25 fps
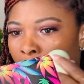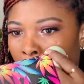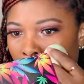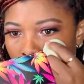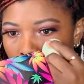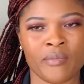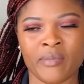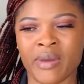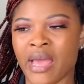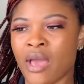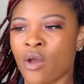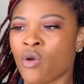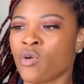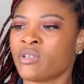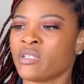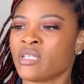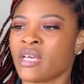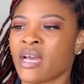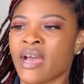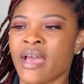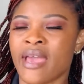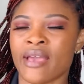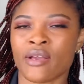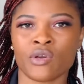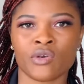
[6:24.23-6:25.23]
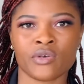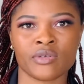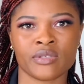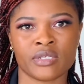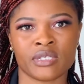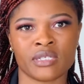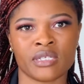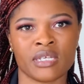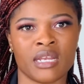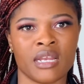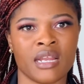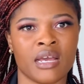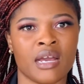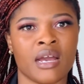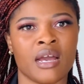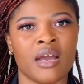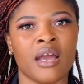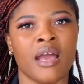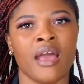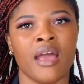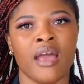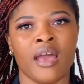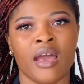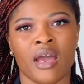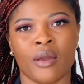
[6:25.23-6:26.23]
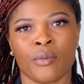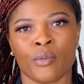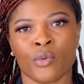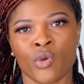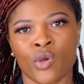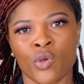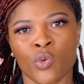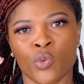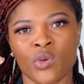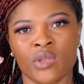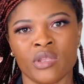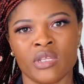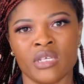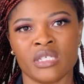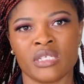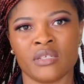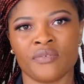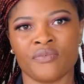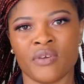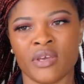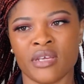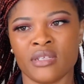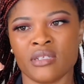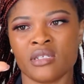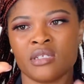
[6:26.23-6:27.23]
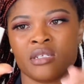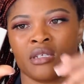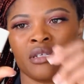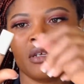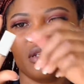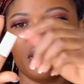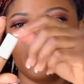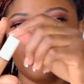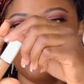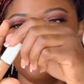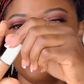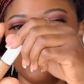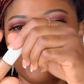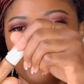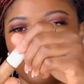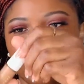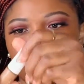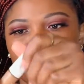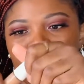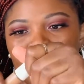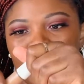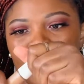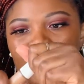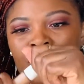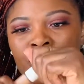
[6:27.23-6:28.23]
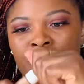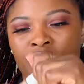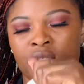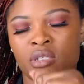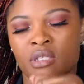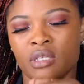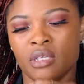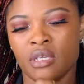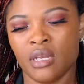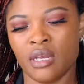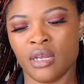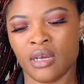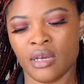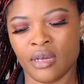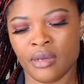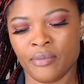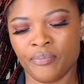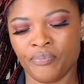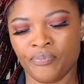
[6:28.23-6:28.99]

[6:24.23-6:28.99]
My under eye concealer, I'm going with this Fenty Beauty concealer.